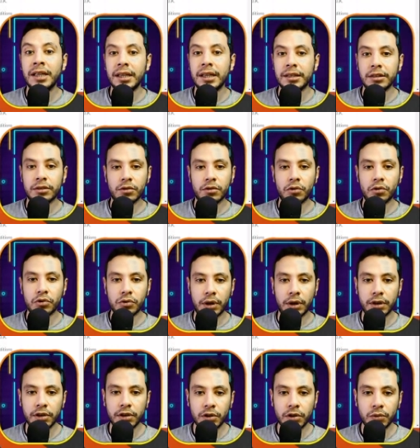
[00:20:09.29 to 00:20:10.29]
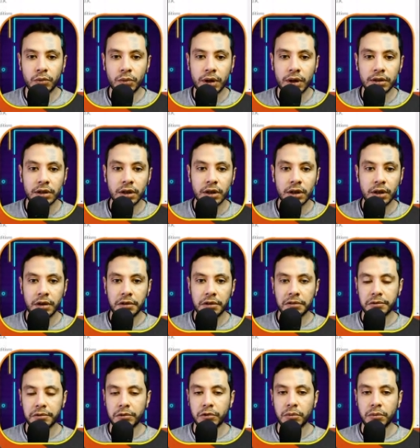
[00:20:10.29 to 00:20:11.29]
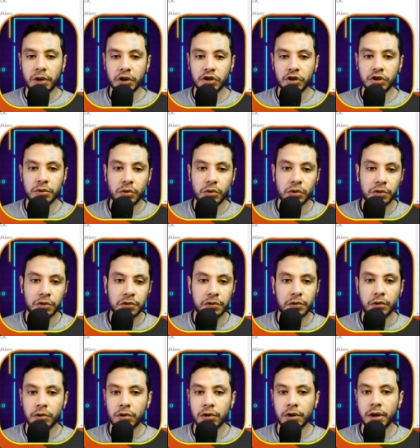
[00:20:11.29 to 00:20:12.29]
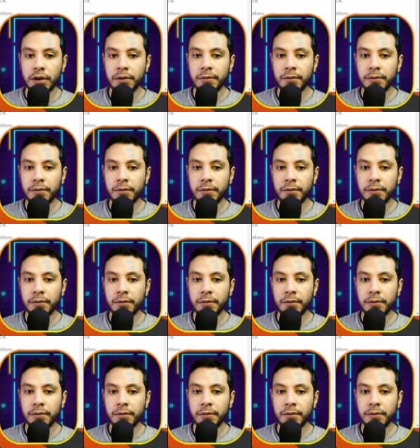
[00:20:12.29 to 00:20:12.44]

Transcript: There's also another one for much more, for